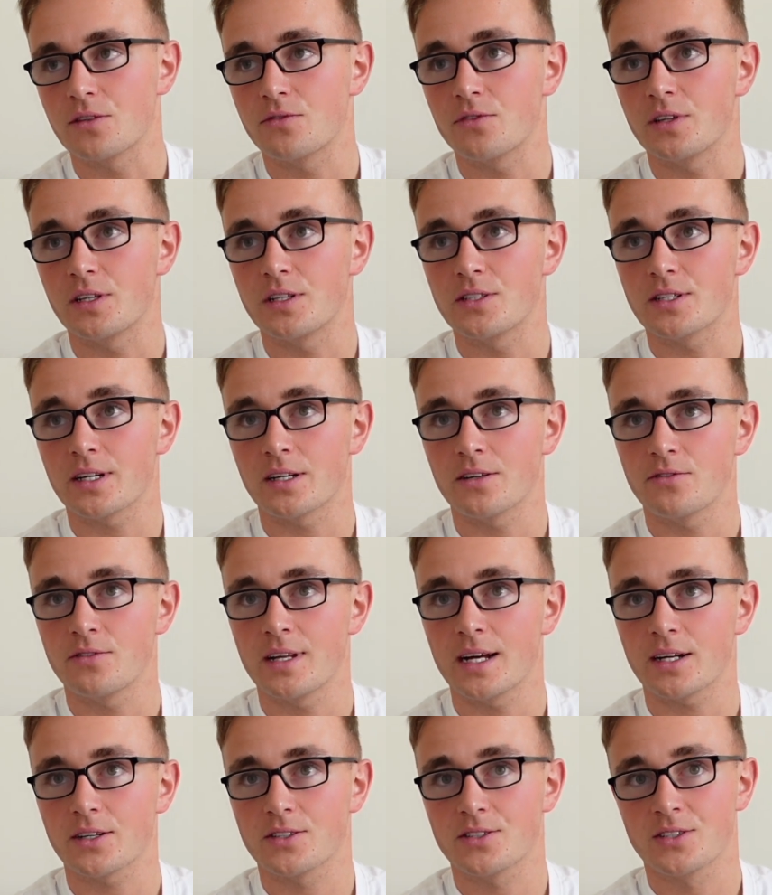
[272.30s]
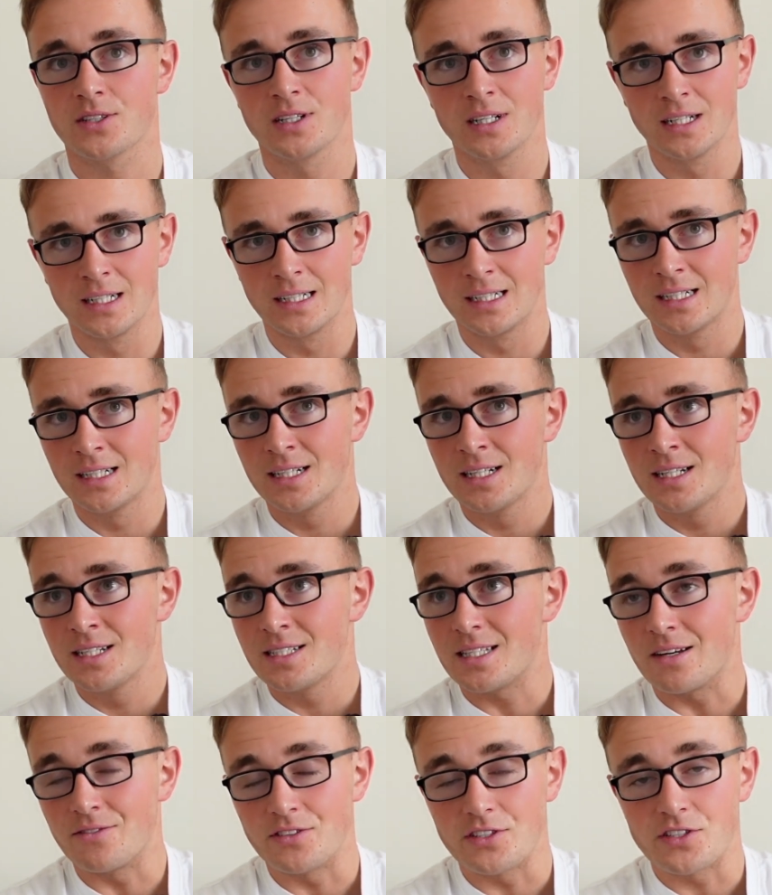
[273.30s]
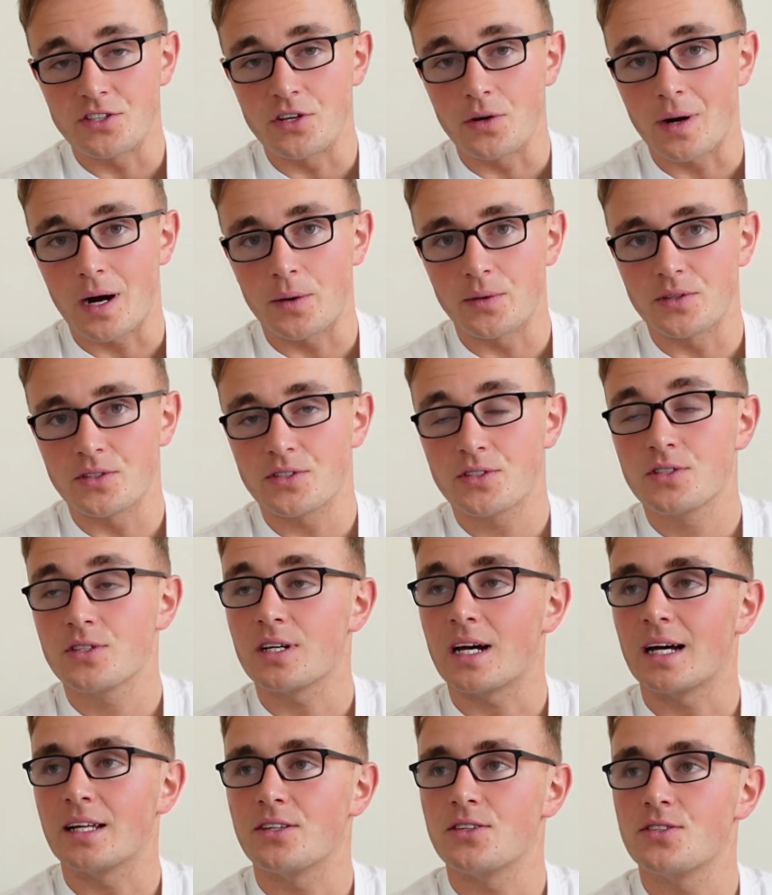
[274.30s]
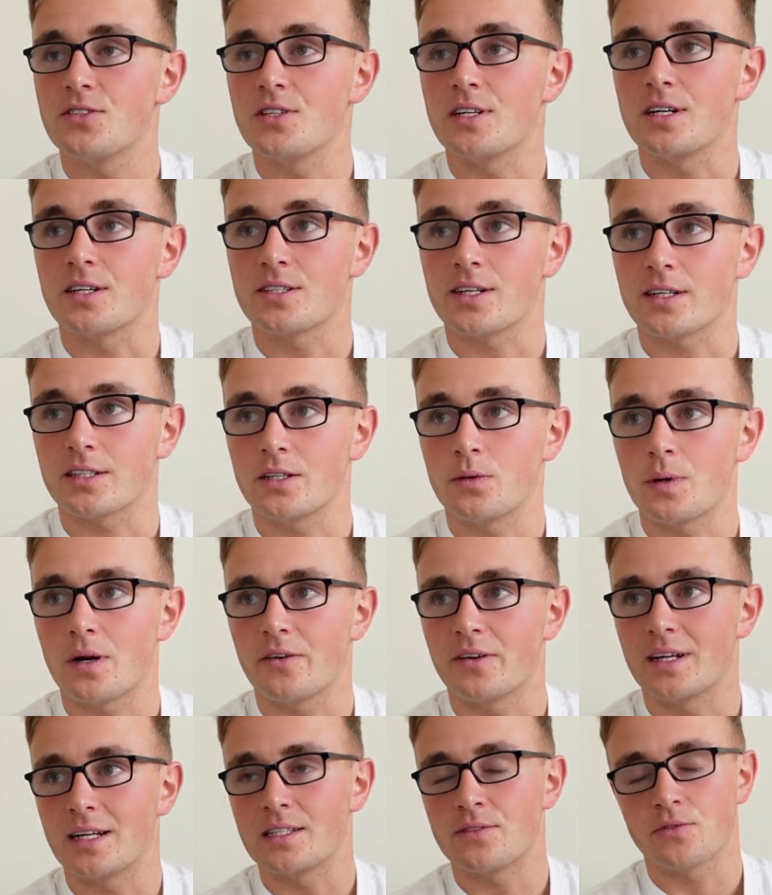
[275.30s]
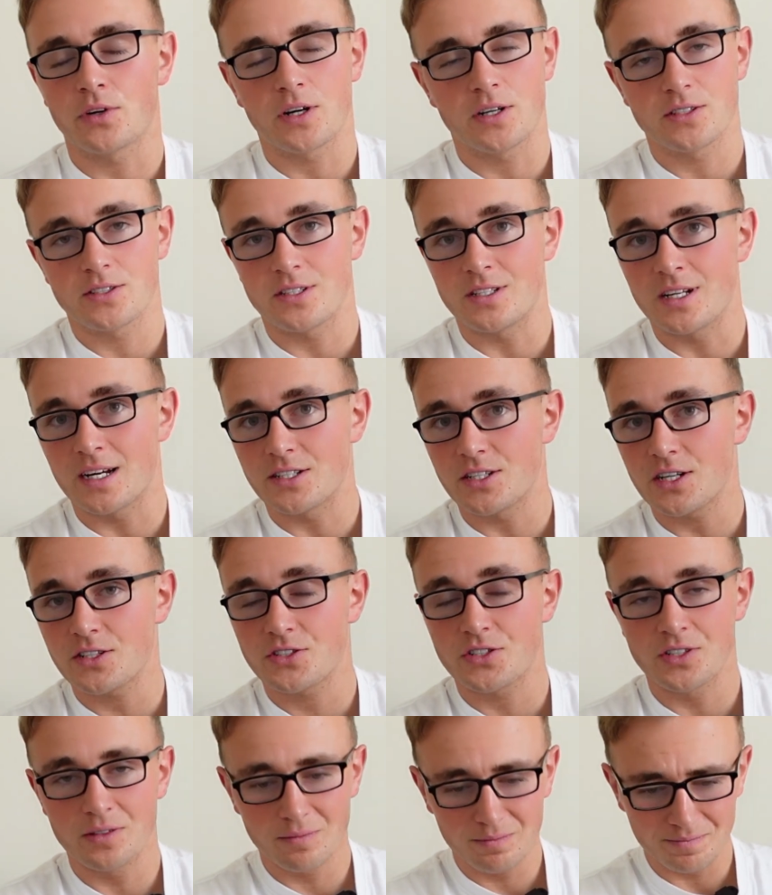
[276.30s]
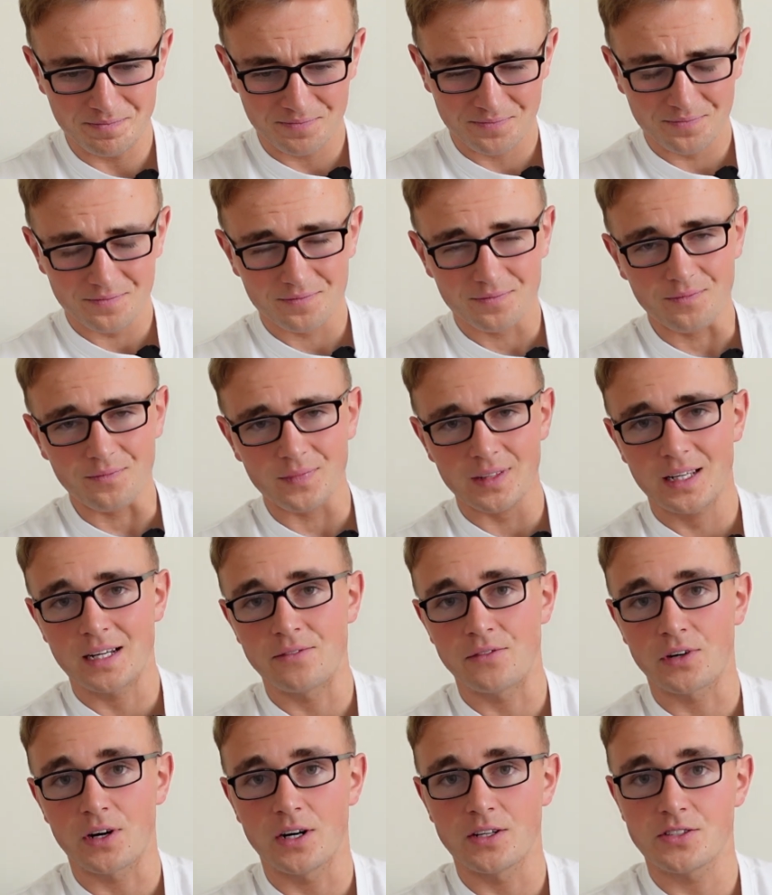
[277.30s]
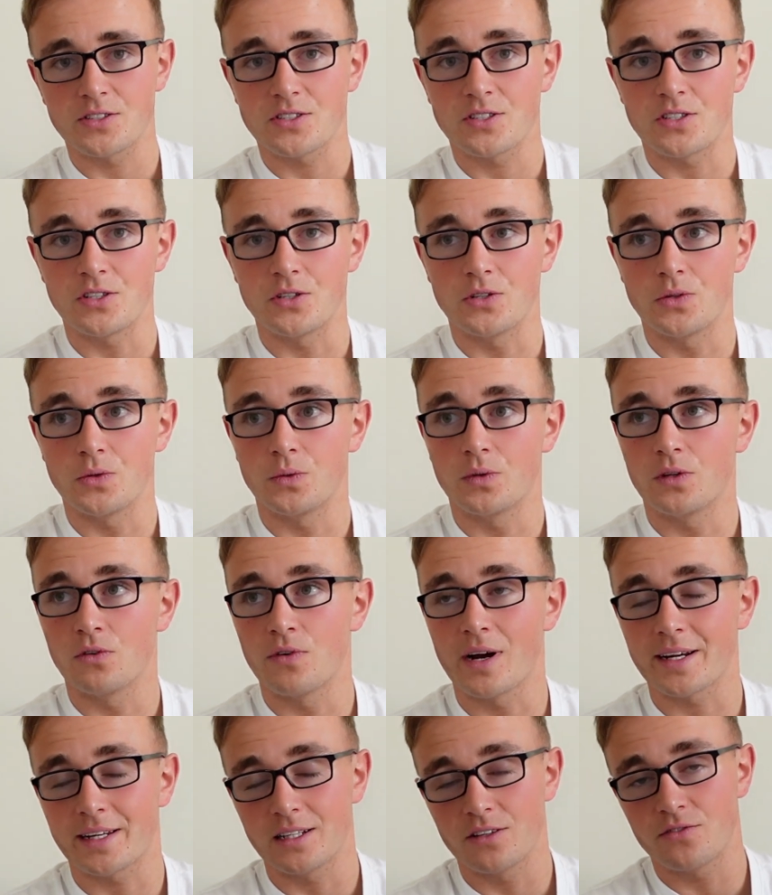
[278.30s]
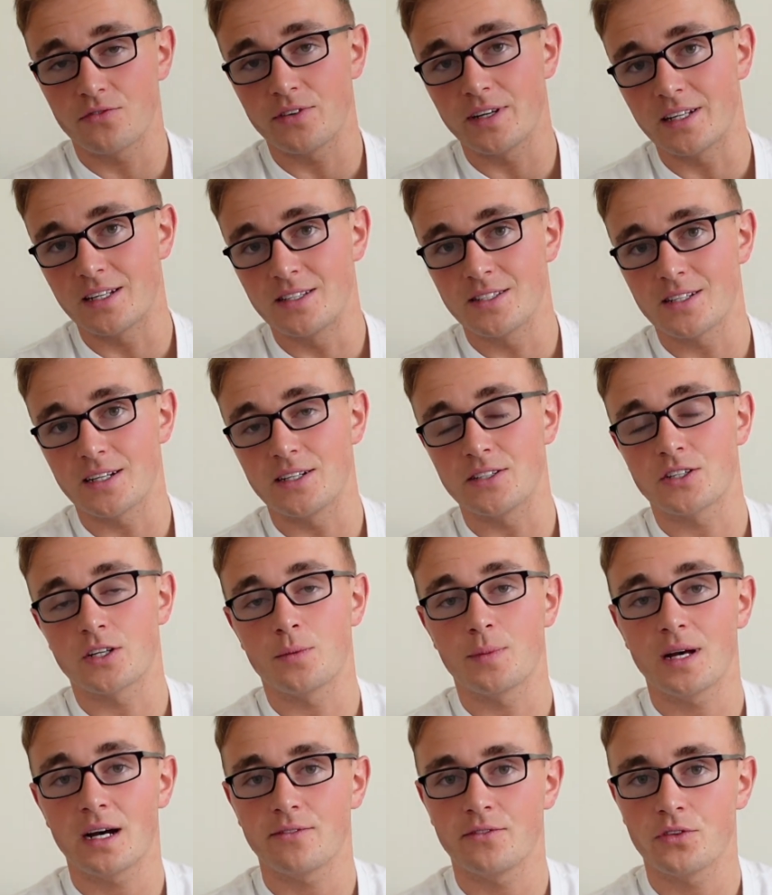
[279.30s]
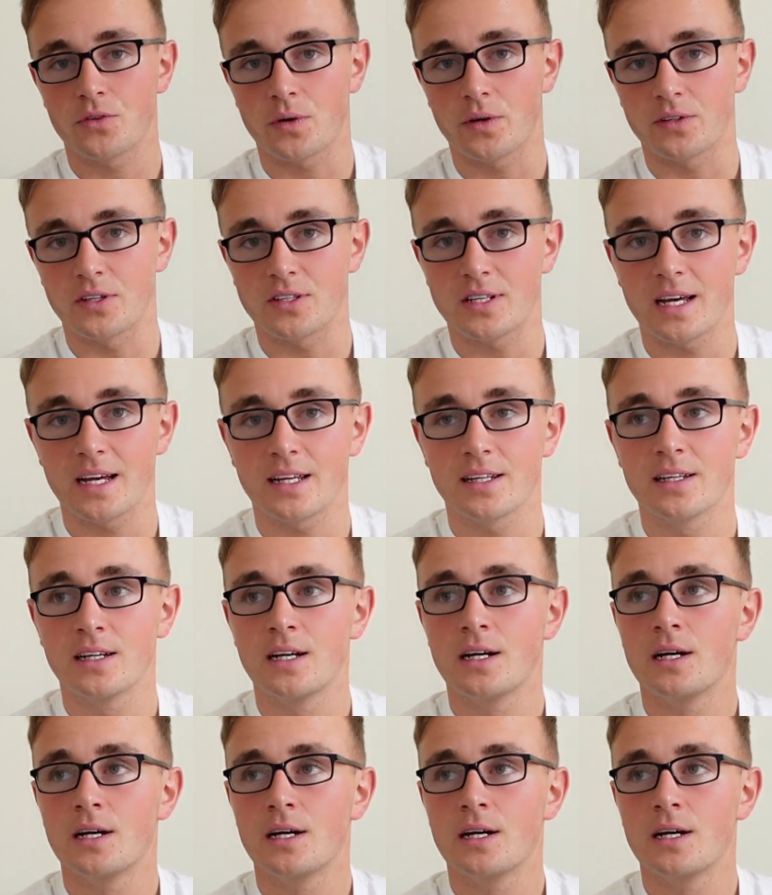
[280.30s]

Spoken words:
for these kind of next 72 hours and see exactly where he is in regards to digestion, in regards to the regular feedings that he's going to be having throughout the day.